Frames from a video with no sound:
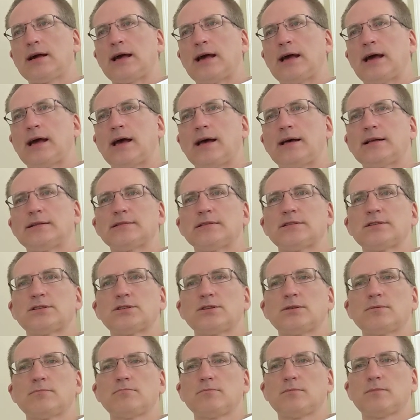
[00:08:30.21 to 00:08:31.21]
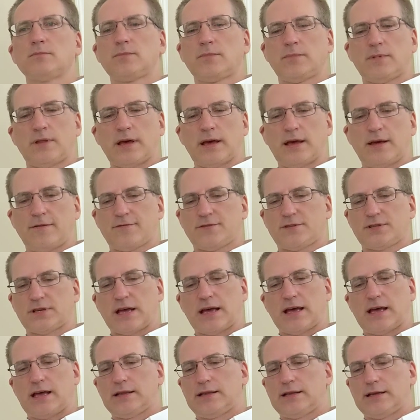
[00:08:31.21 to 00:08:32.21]
and they've
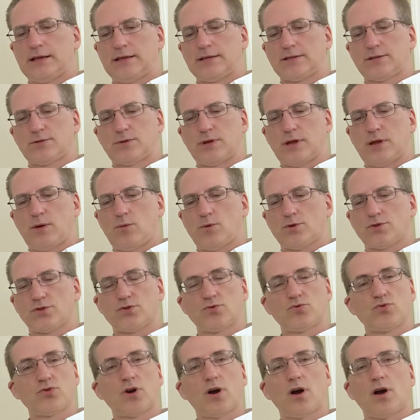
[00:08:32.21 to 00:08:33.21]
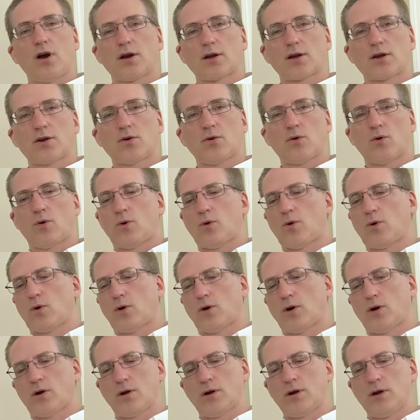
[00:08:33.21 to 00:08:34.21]
said he's, he was drunk
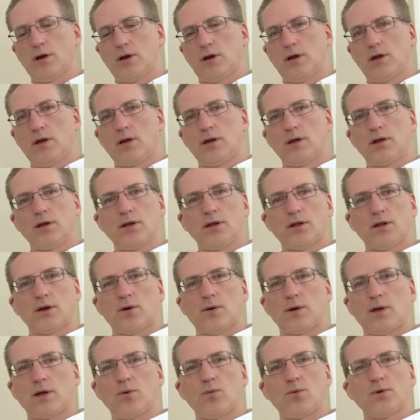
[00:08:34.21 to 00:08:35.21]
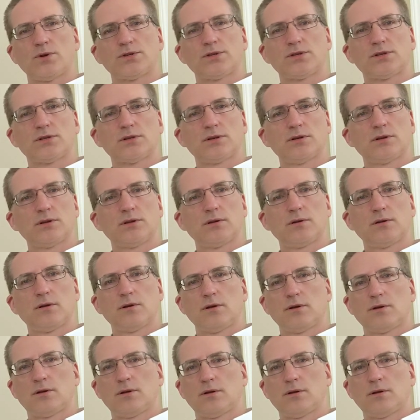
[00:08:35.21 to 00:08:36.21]
or, you know, he was
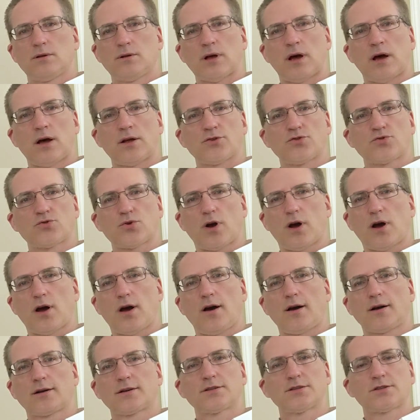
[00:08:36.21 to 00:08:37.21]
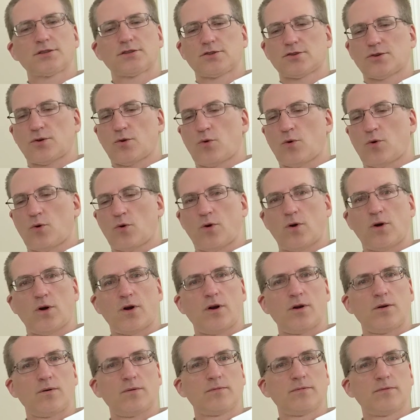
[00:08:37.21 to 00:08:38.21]
on drugs
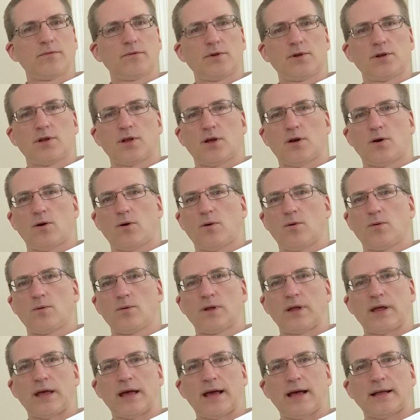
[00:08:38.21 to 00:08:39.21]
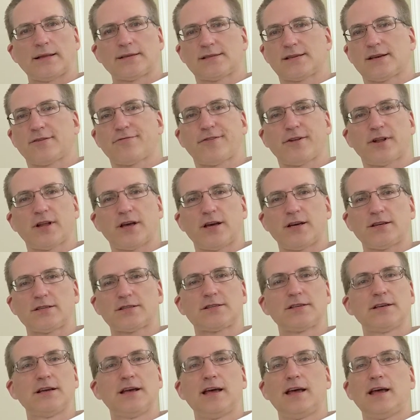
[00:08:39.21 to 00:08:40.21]
or, you know, he had
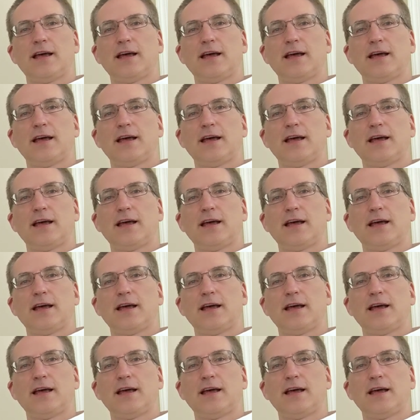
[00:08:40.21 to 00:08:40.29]
syphilis.